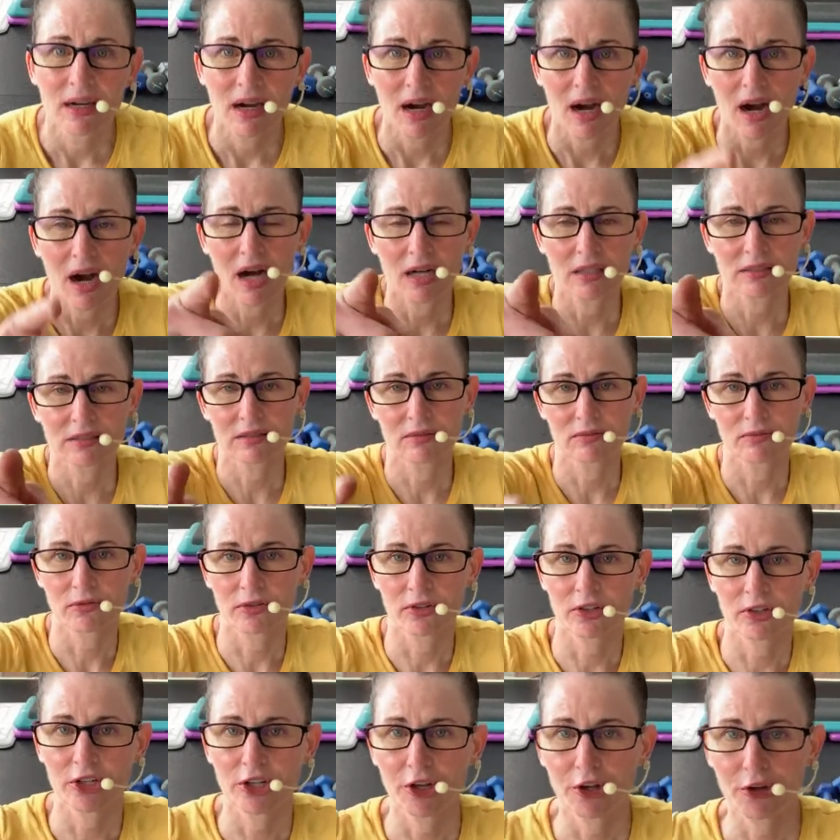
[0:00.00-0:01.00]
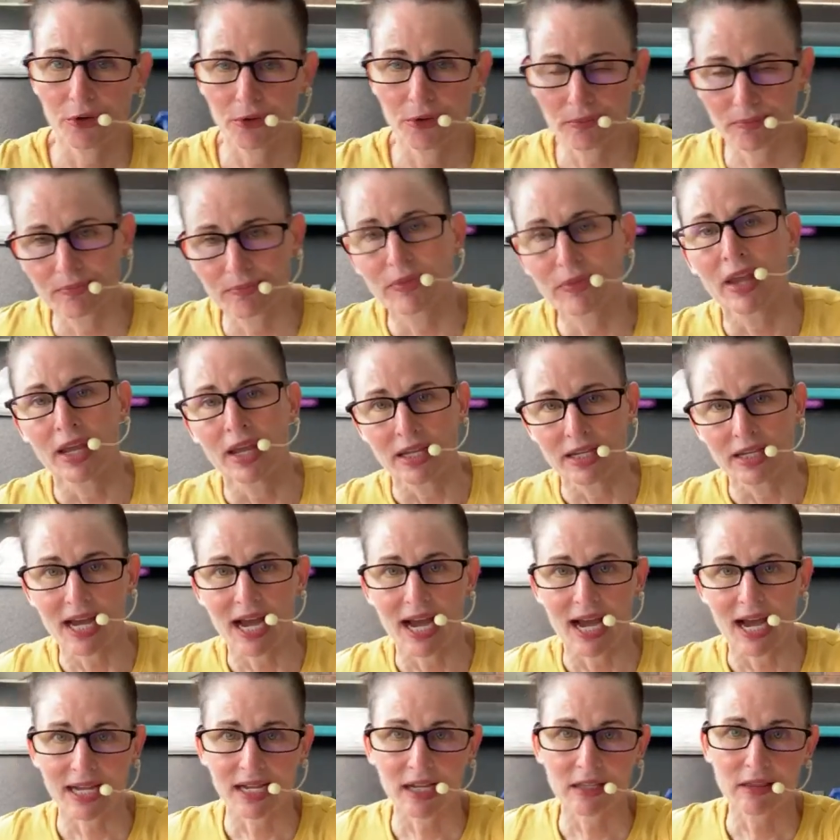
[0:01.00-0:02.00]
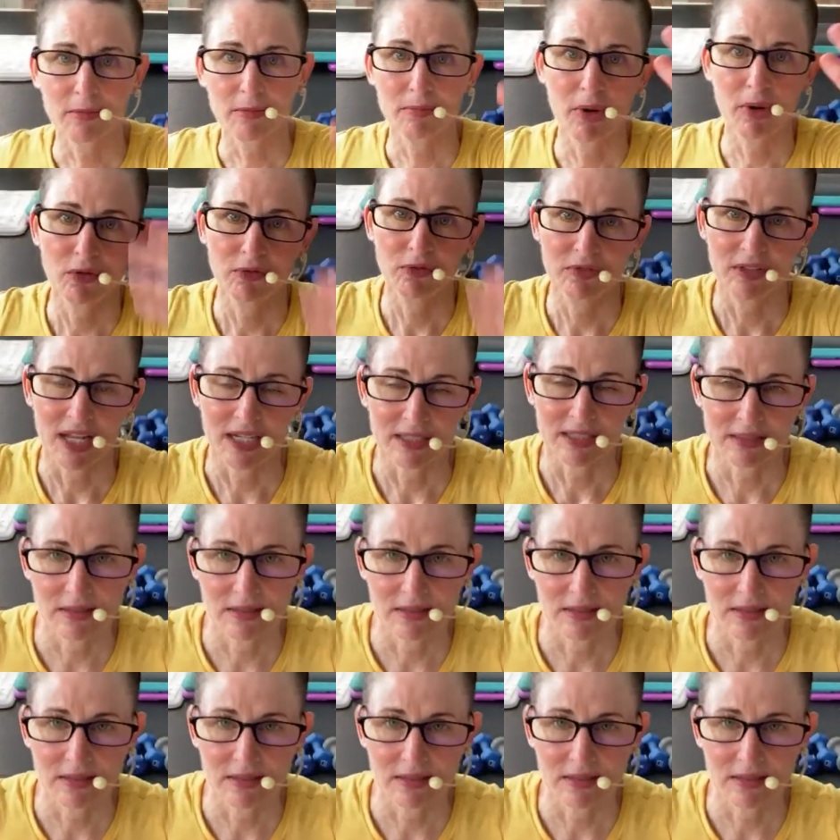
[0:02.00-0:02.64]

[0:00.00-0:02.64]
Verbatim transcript: Awesome for you. Yeah, I got the Bowflex.